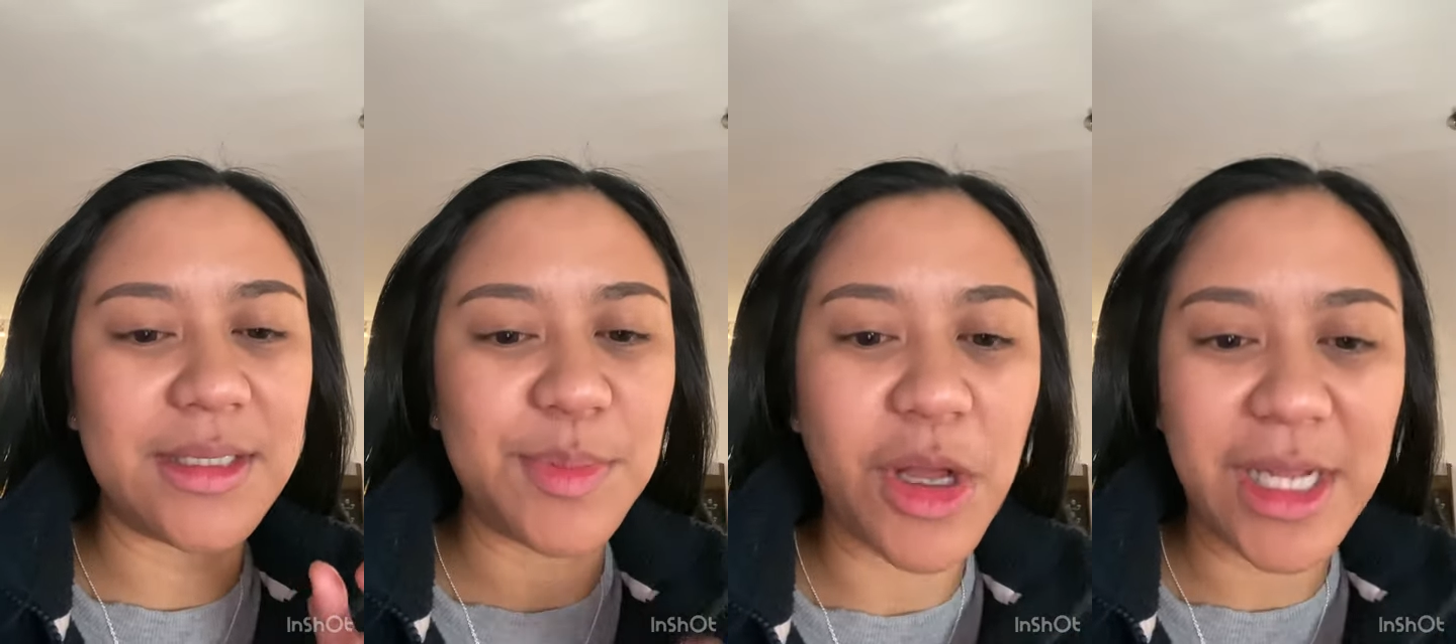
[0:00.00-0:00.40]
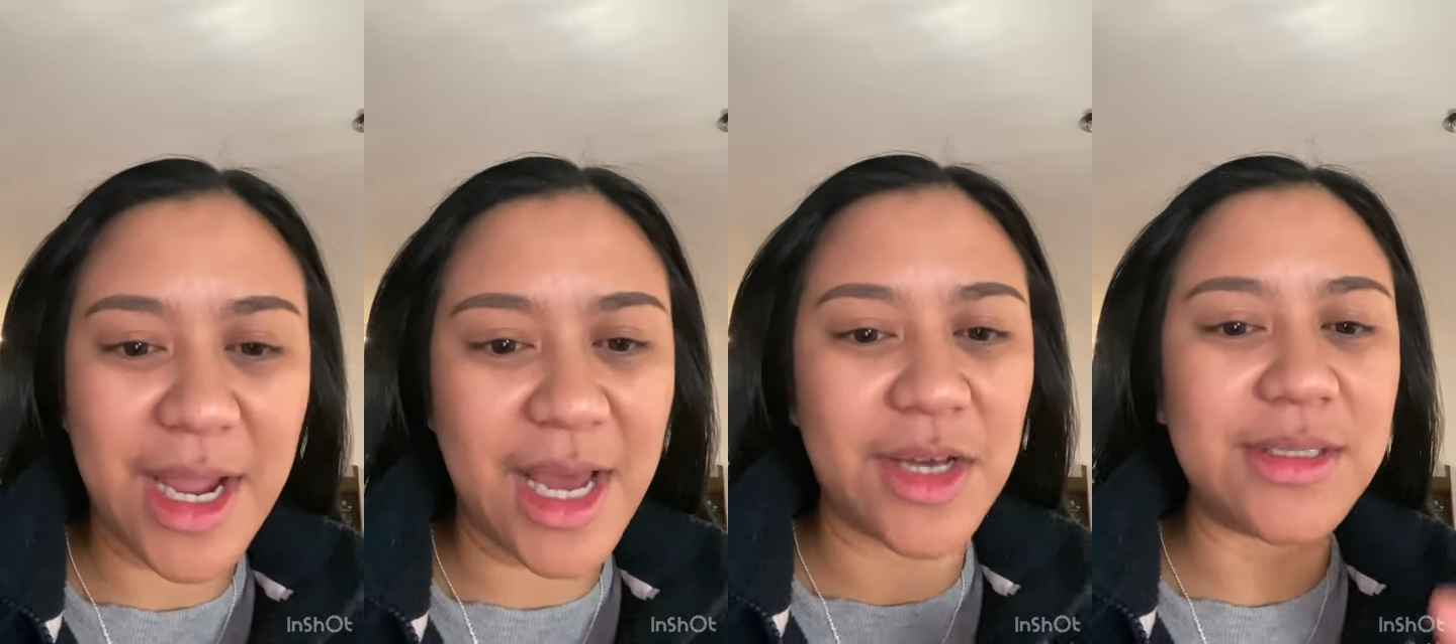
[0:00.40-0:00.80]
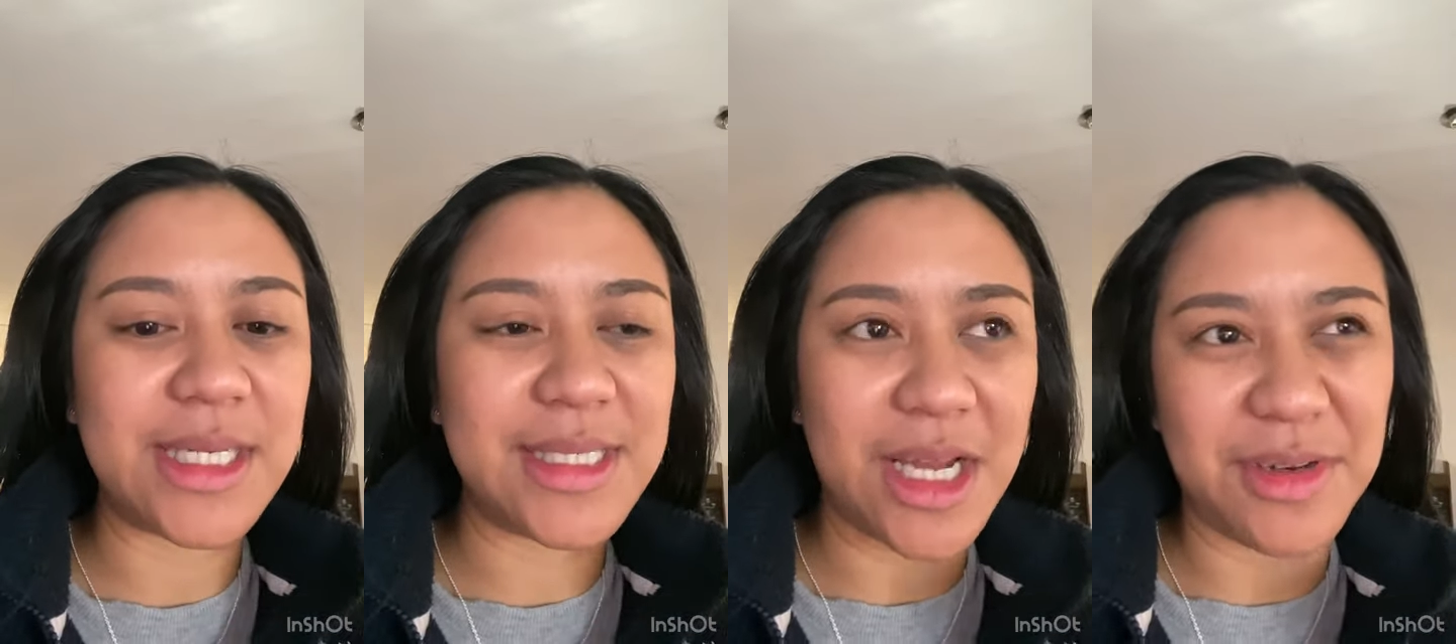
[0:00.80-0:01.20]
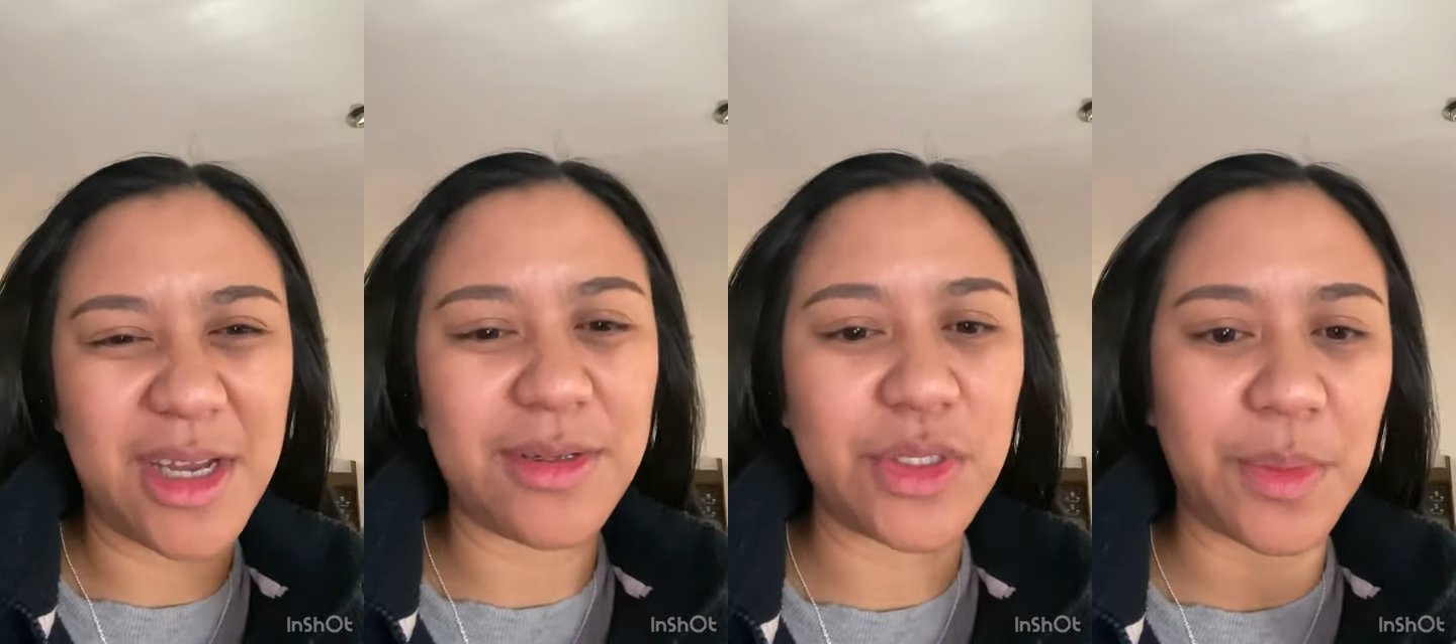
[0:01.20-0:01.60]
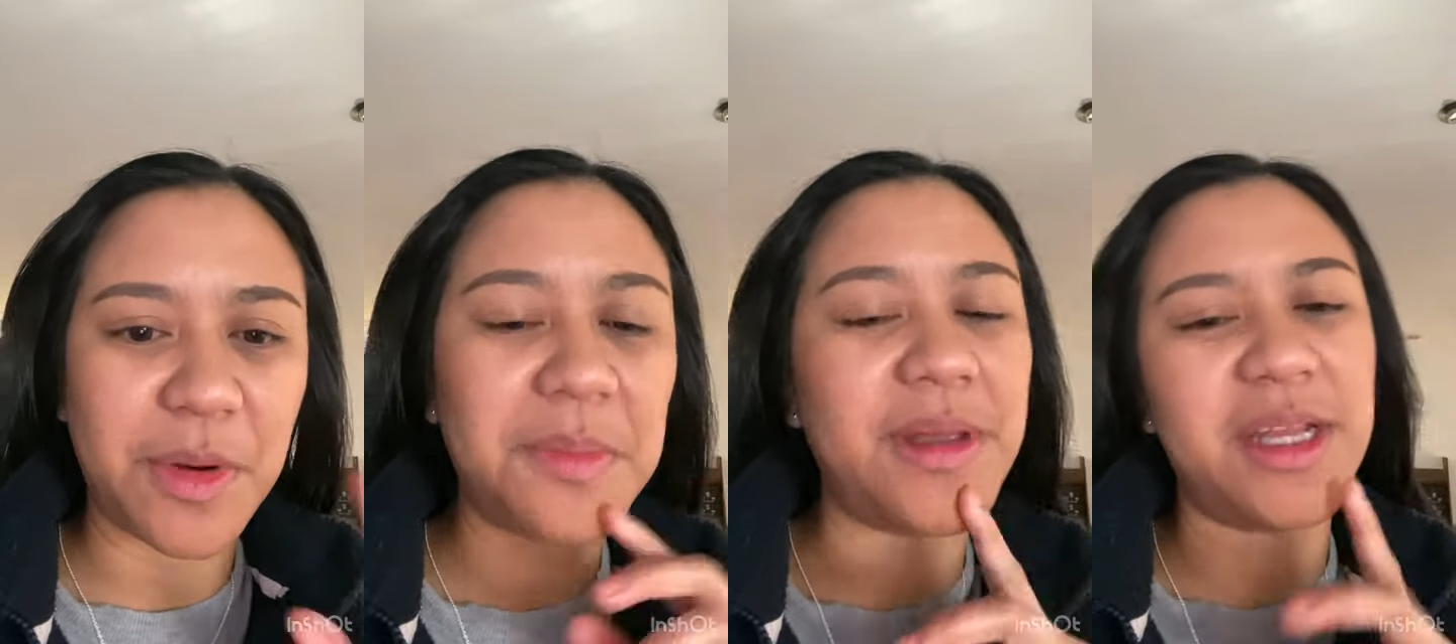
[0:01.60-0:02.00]
smaller house, a townhouse, or
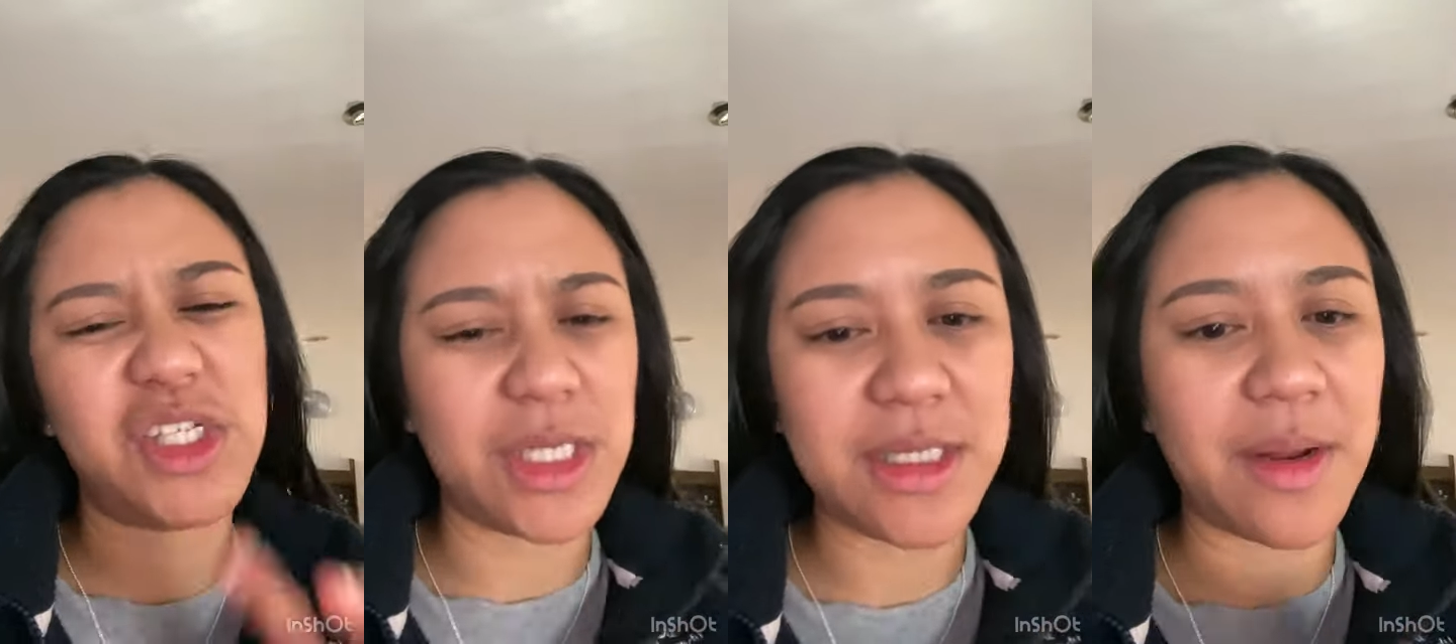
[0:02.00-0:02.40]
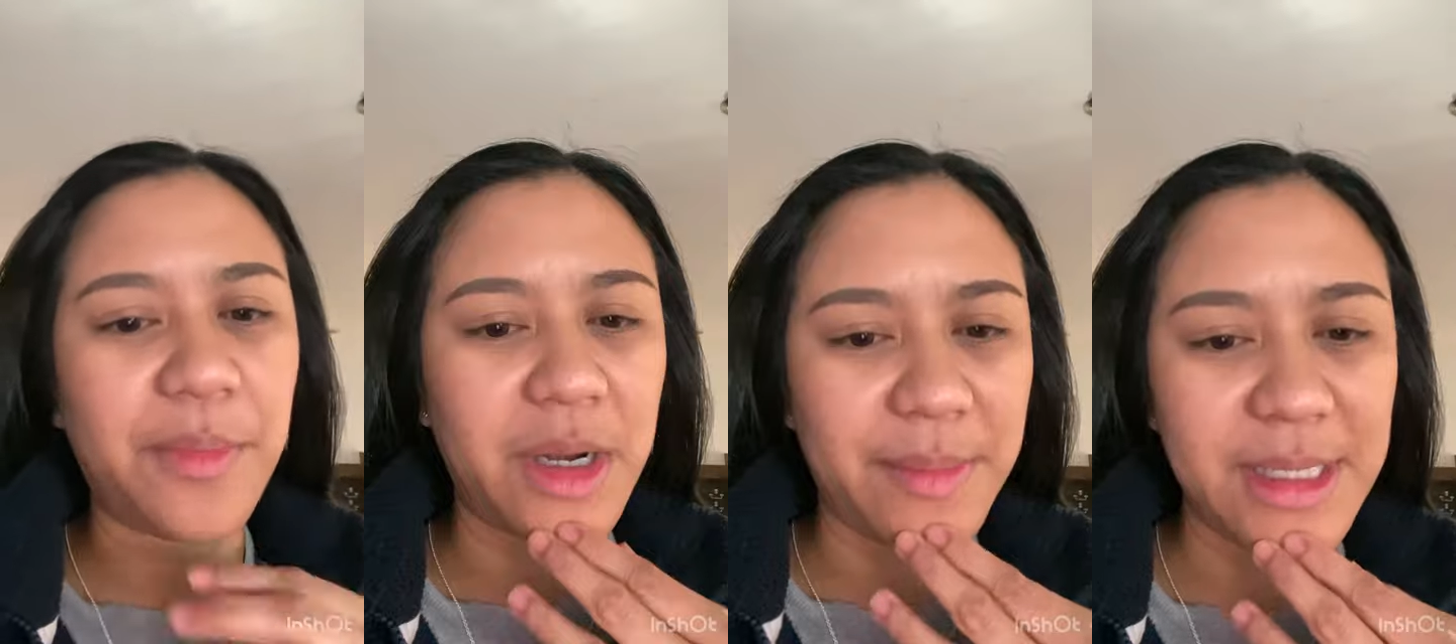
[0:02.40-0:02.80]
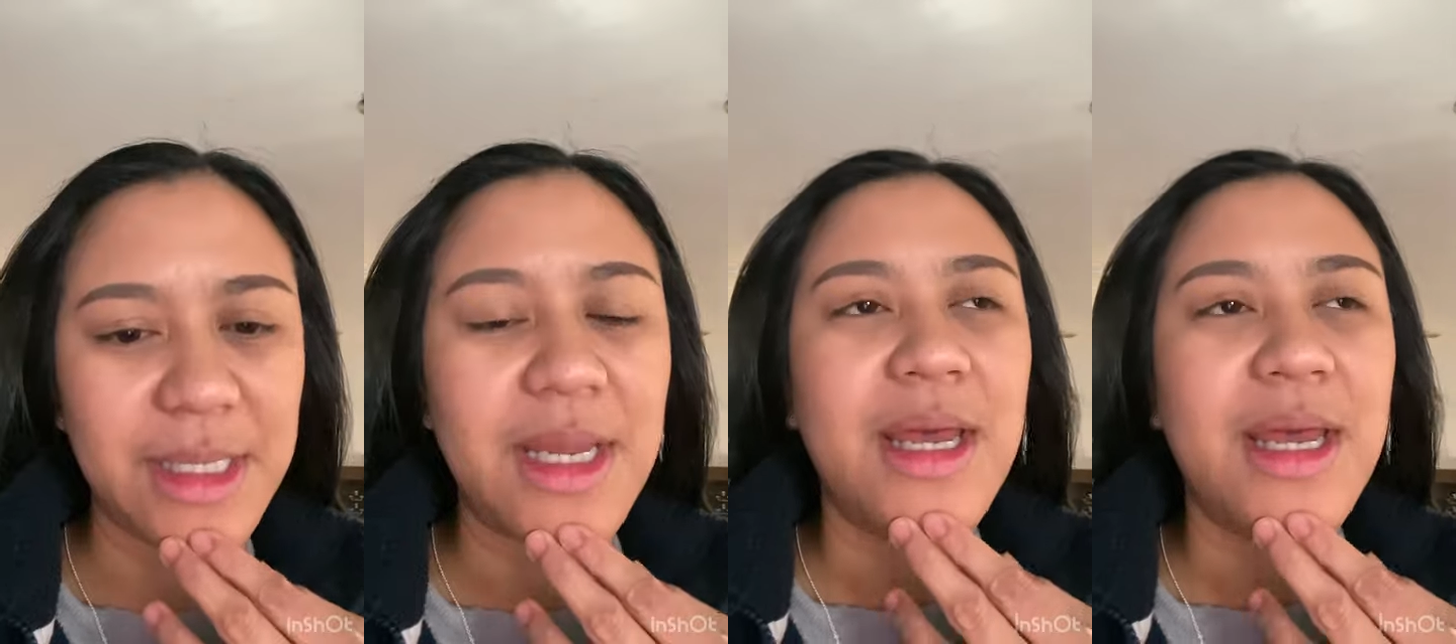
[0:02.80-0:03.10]
probably just an apartment